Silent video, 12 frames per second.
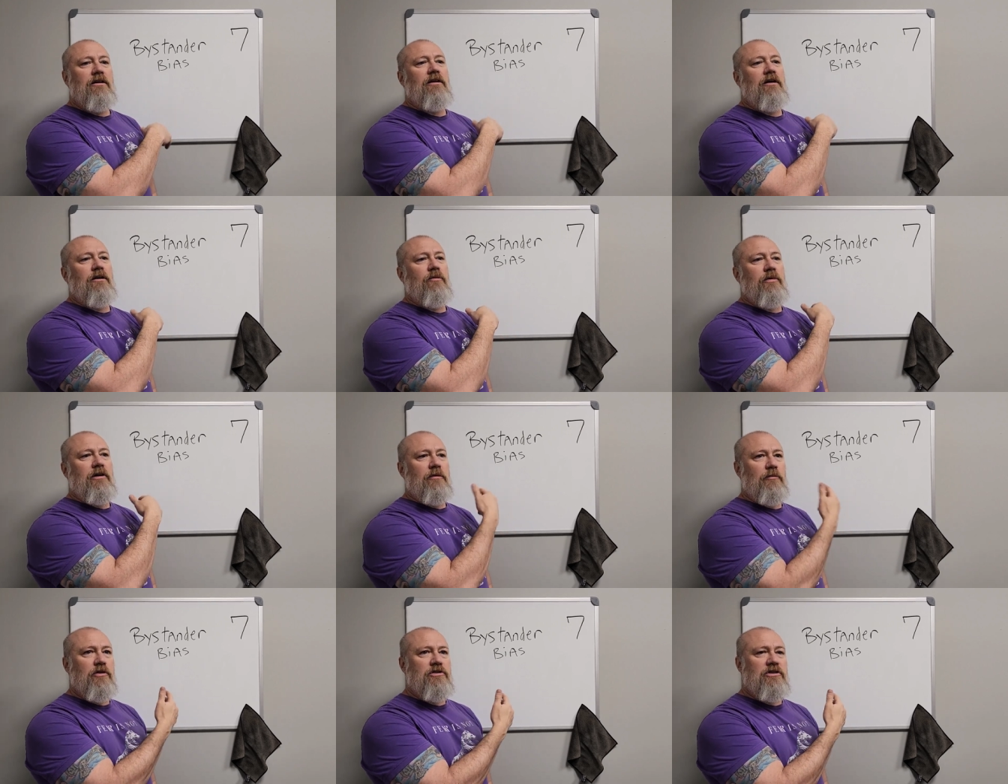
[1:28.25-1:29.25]
Uh, when an
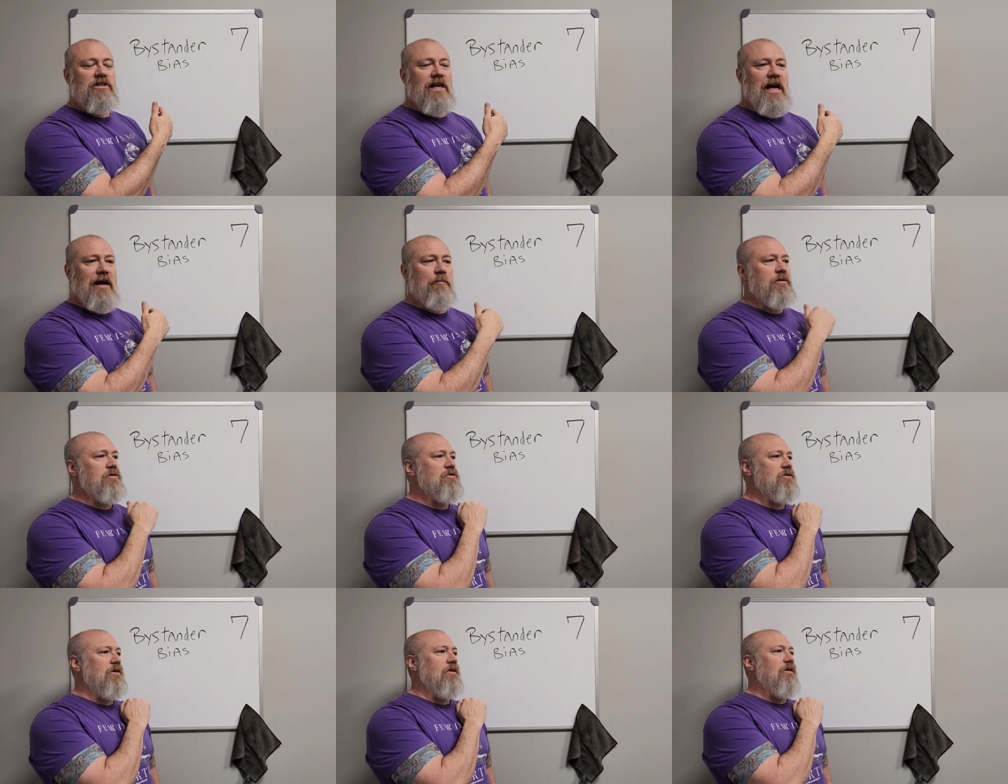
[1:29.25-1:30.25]
emergency
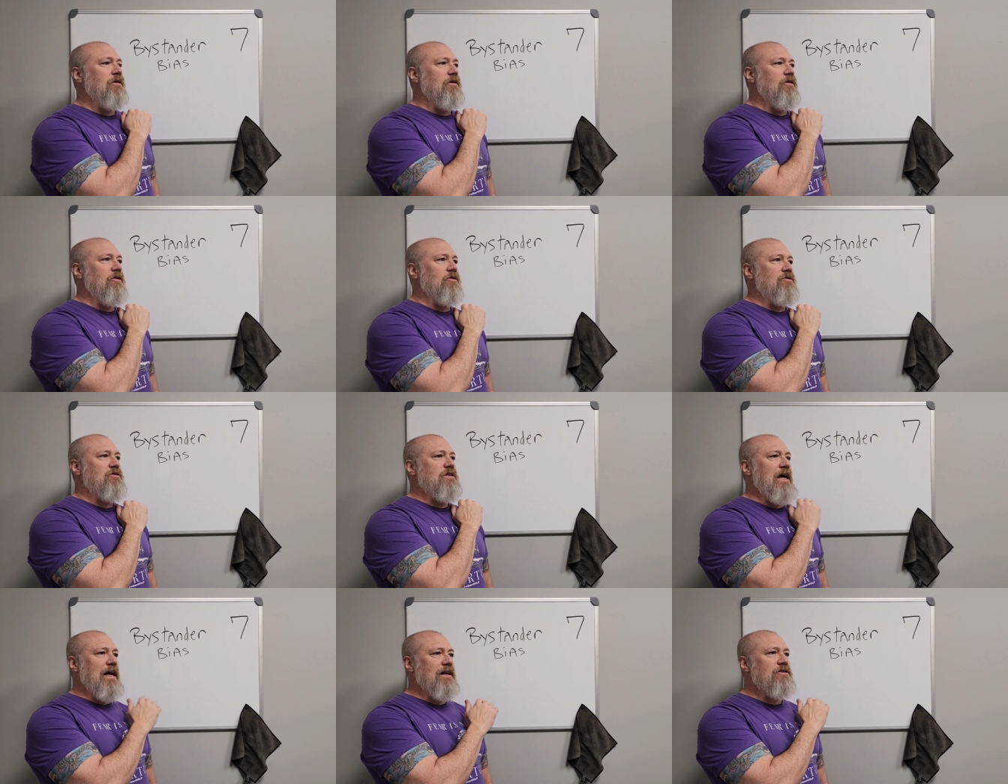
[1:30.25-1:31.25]
happens, you
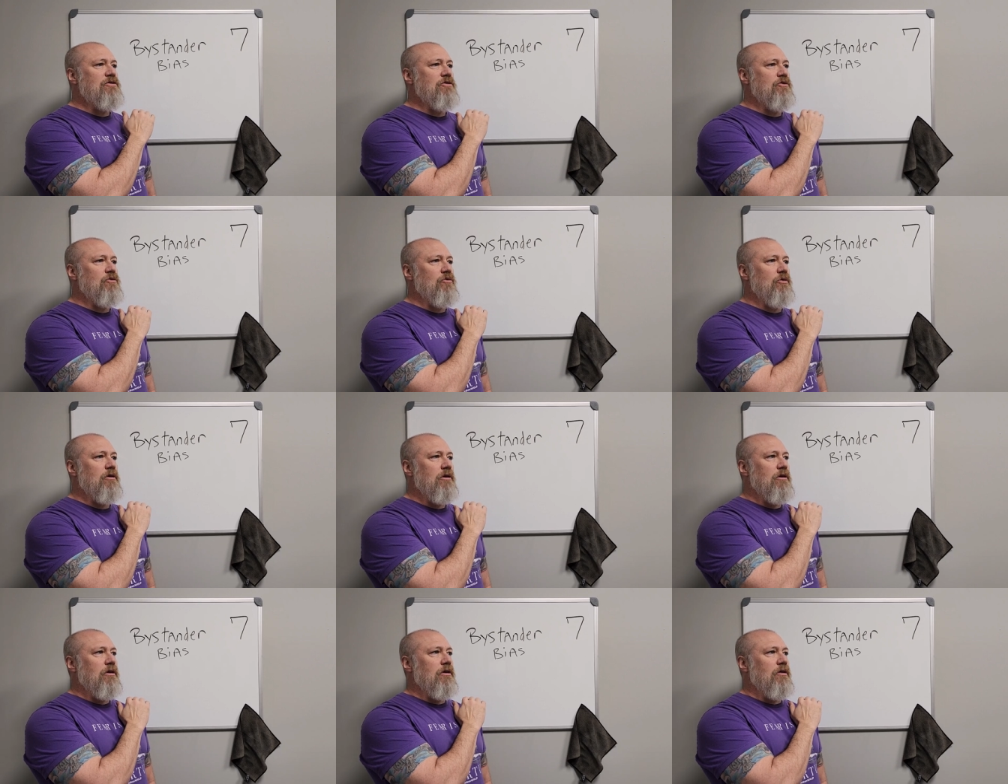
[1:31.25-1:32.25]
tend to
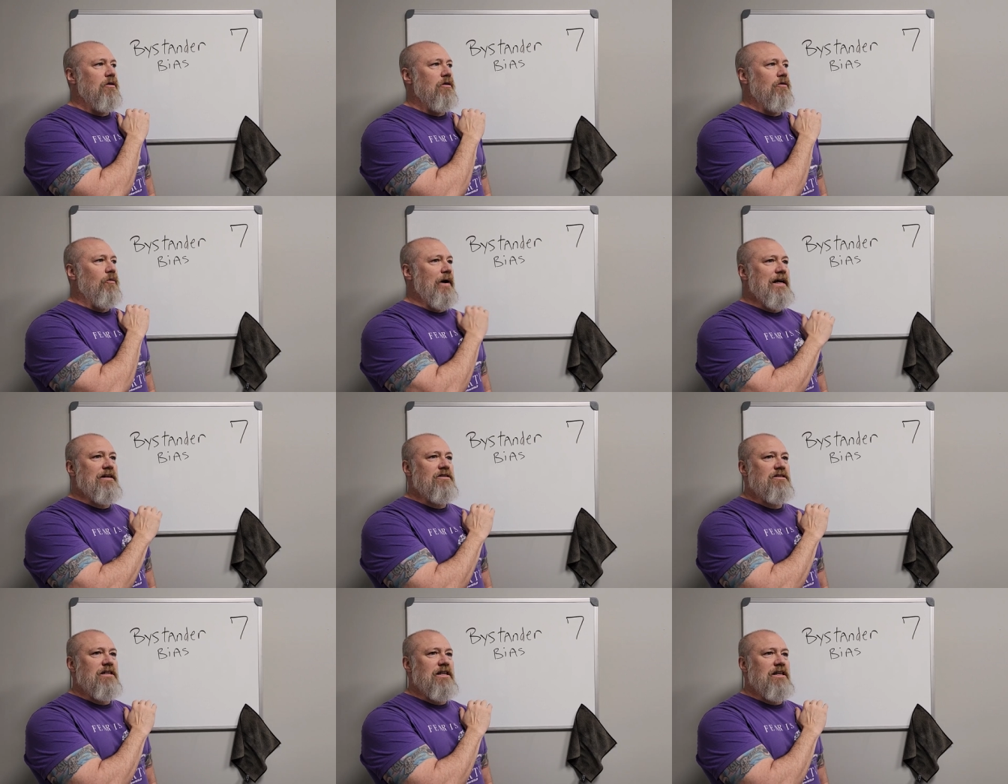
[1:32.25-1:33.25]
wait and
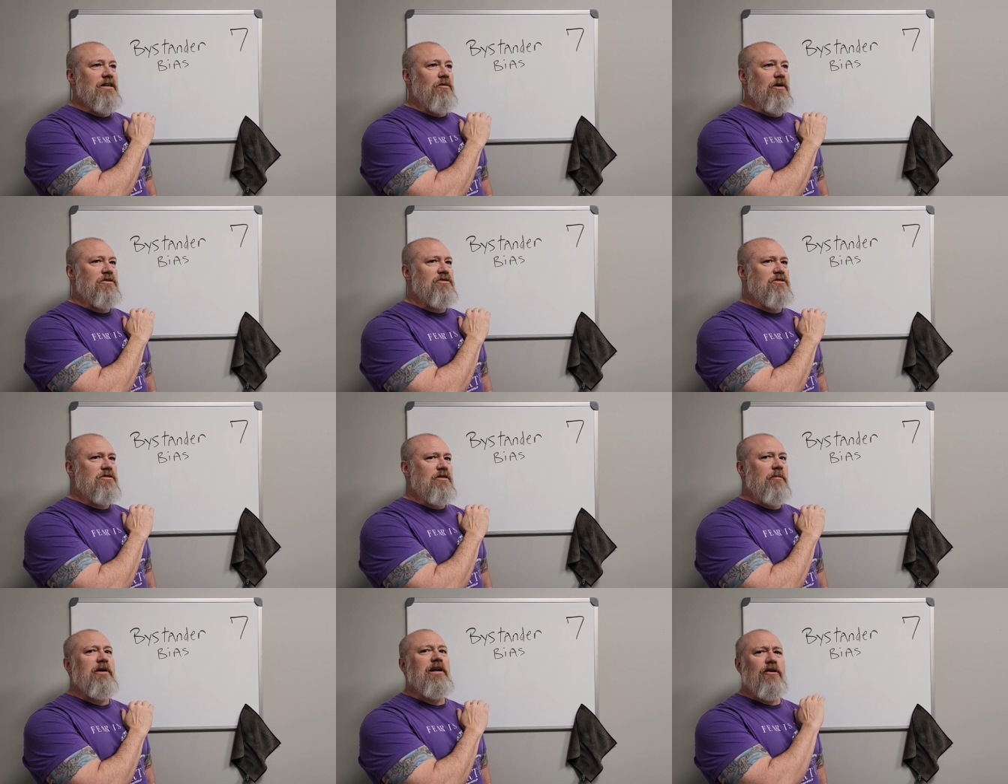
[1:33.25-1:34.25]
see. Well,
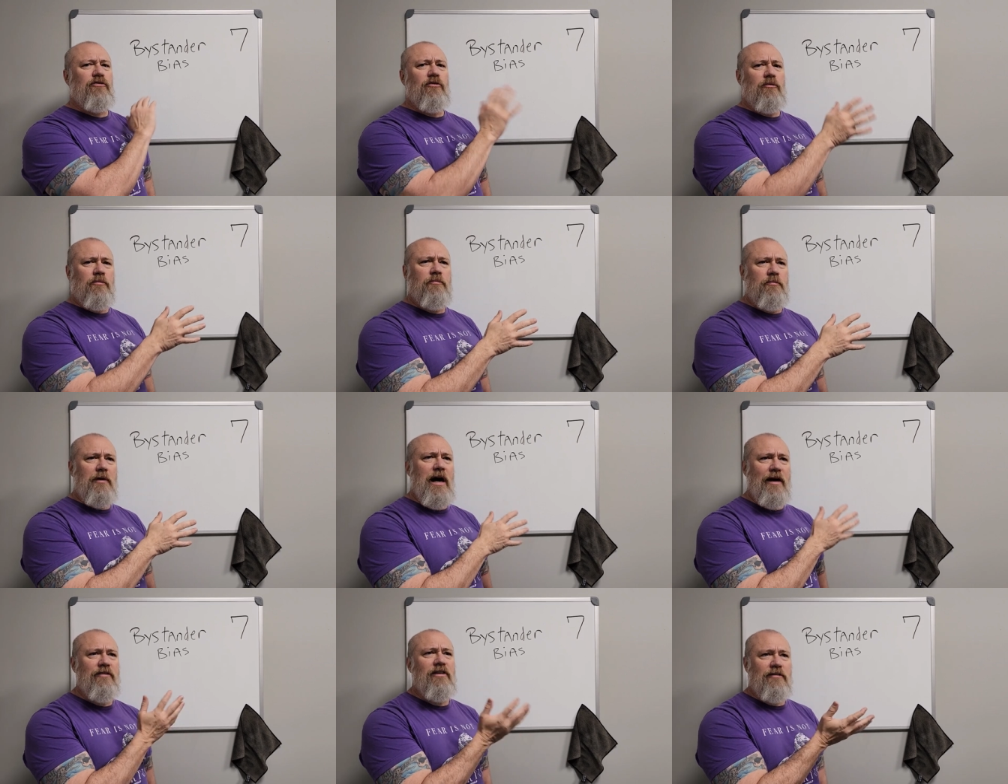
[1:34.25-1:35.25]
somebody else will,
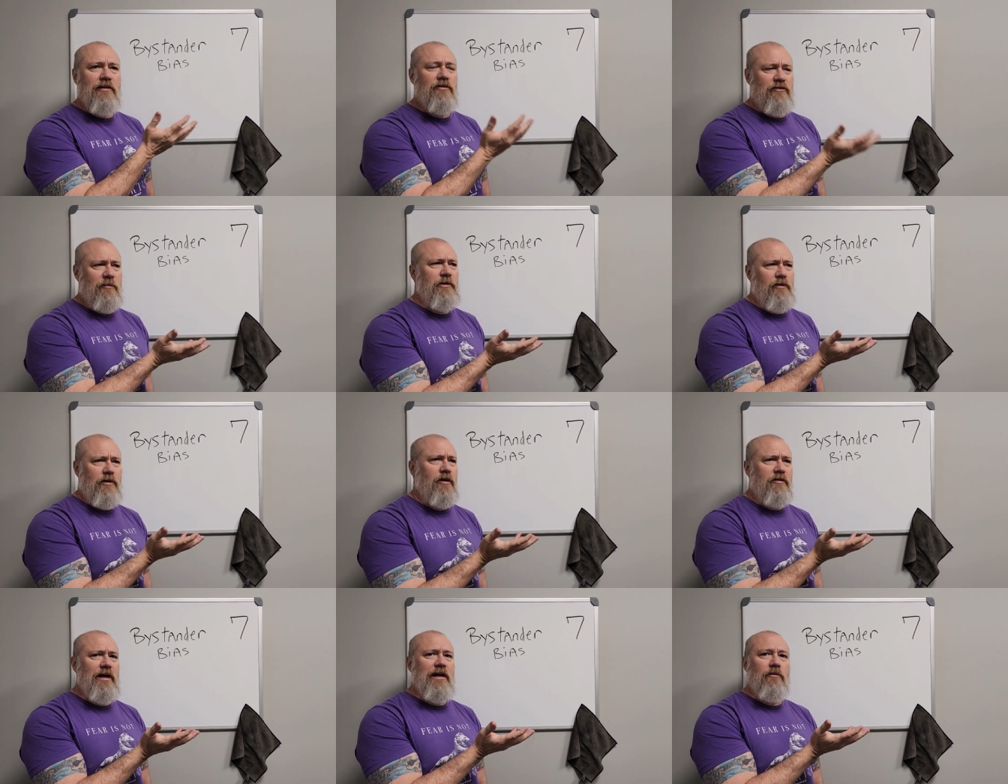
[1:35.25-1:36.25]
obviously, if somebody will
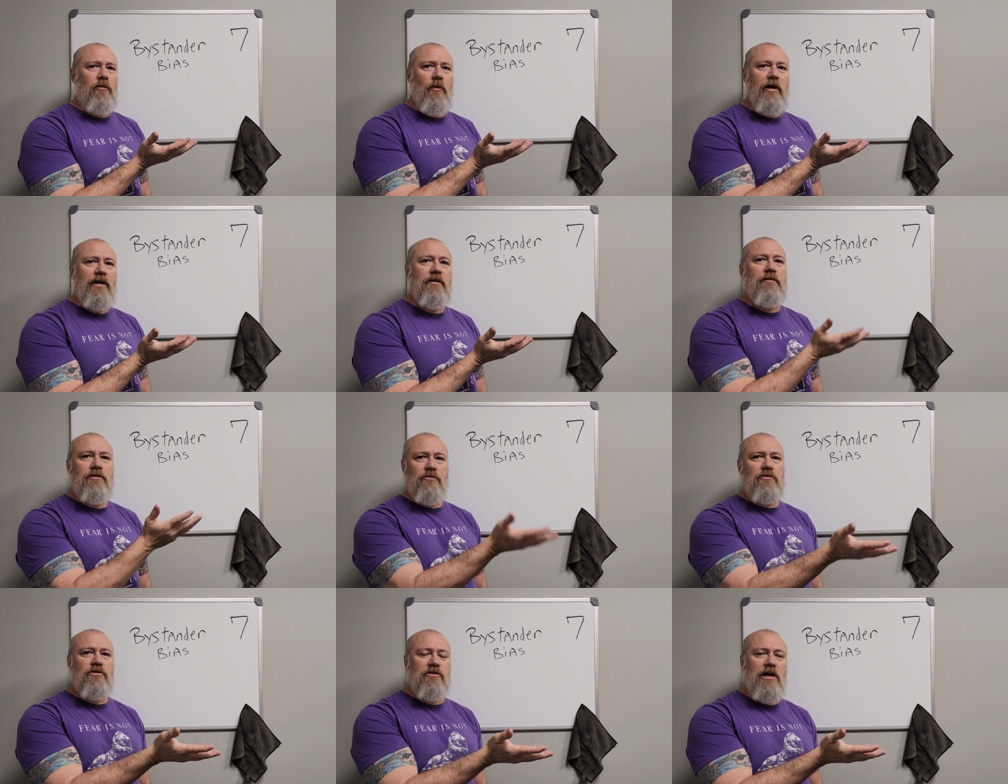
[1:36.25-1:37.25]
call 911 because
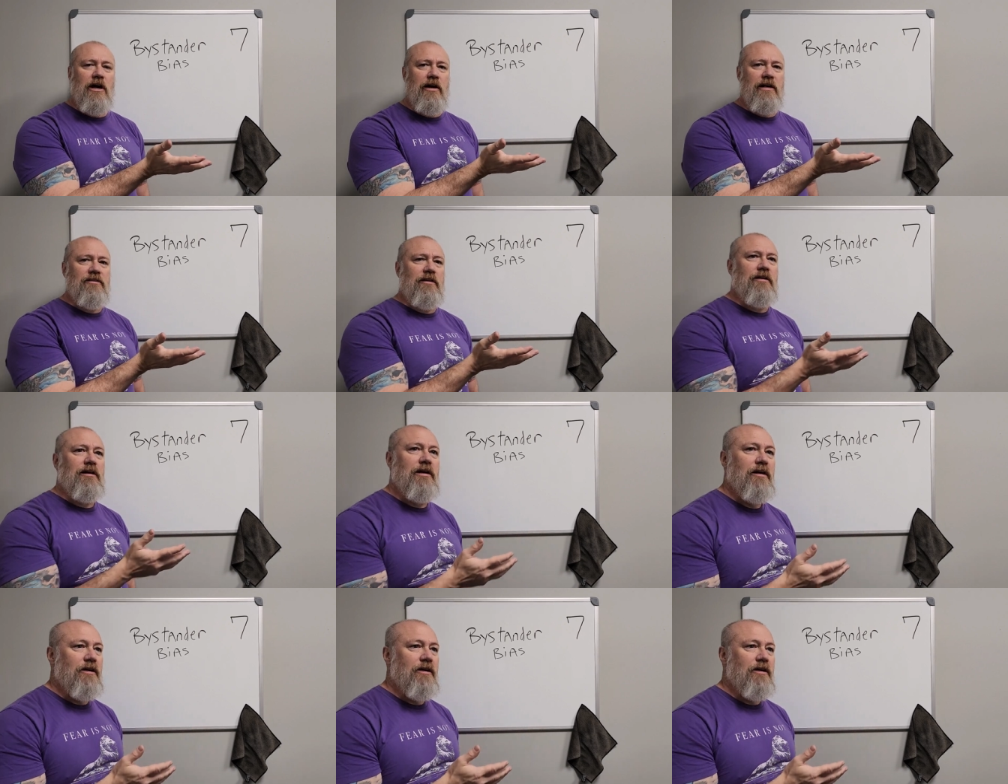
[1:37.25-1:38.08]
there's just a car accident.